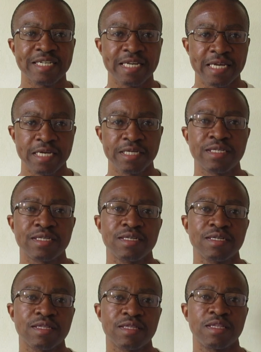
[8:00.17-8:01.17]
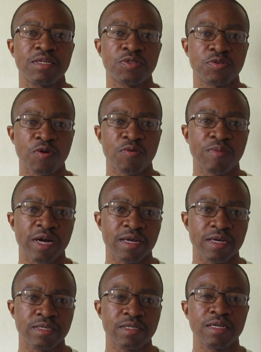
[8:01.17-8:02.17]
hit the stock
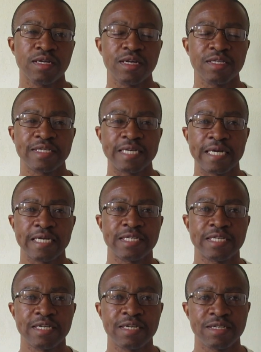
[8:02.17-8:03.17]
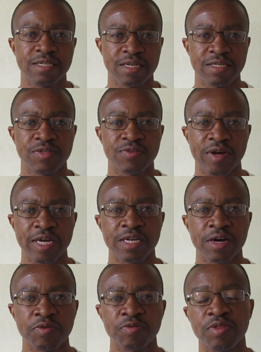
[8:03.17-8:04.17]
market. It hits right
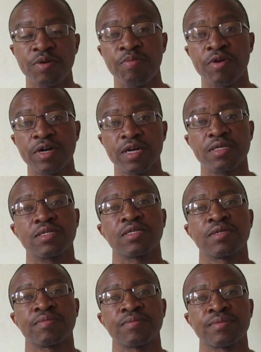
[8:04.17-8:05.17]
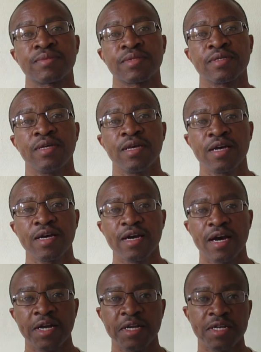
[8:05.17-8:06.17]
down to the pocket.
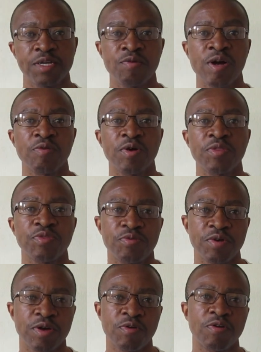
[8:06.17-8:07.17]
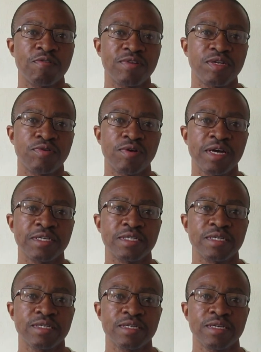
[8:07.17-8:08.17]
Currently, we're going through a COVID
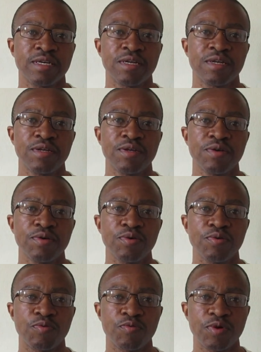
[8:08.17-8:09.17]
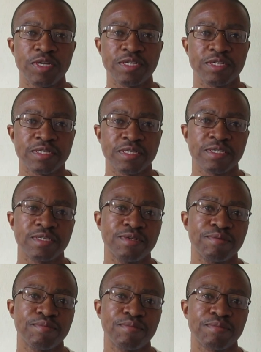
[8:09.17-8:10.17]
crisis, which is
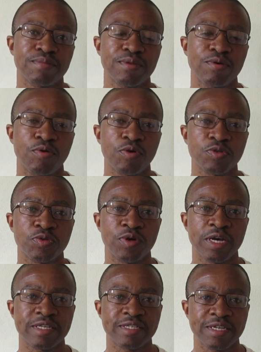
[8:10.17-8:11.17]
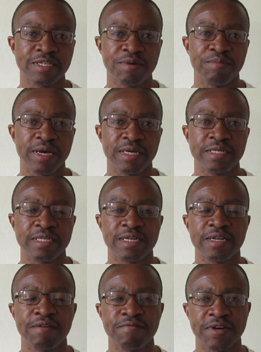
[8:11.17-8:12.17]
also
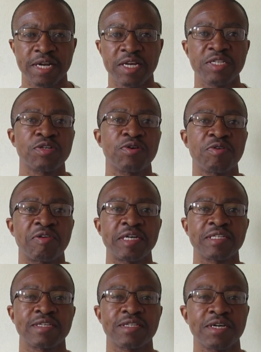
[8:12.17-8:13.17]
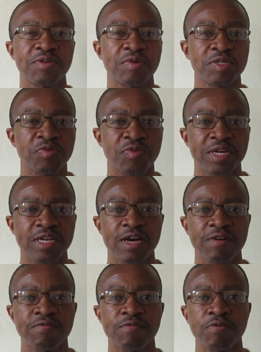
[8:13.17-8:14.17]
exacerbating a financial crisis that was already
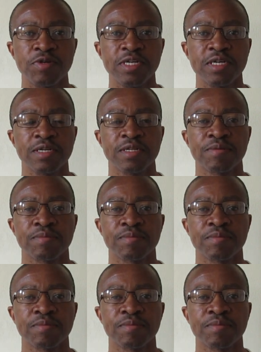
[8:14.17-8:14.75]
unfolding.